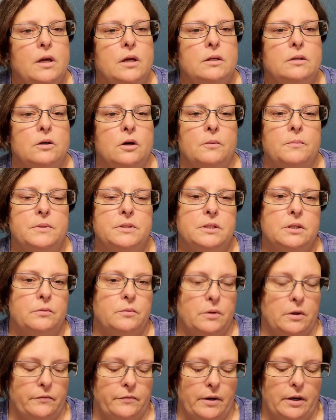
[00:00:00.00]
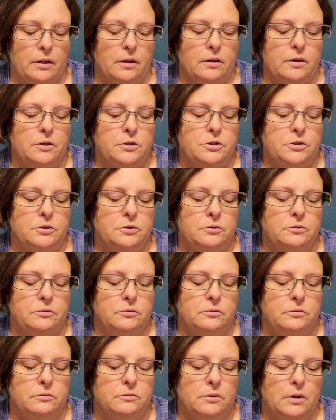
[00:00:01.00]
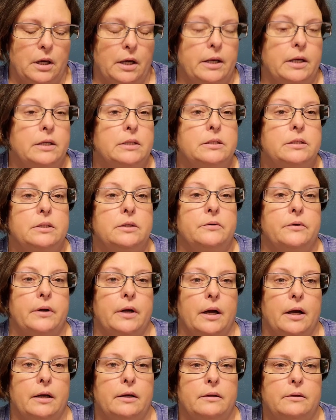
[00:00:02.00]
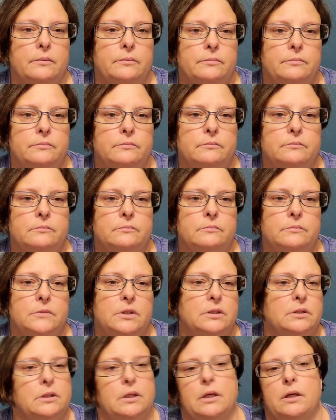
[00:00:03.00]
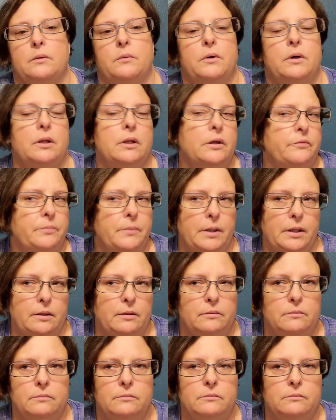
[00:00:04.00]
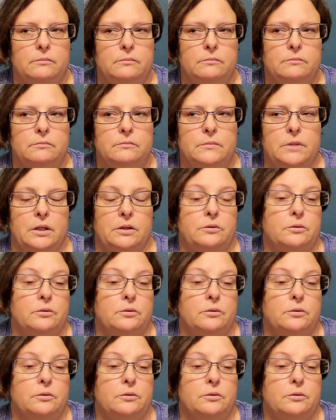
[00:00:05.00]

told me, so whenever I look at you, I get teary-eyed because he didn't want to leave me. He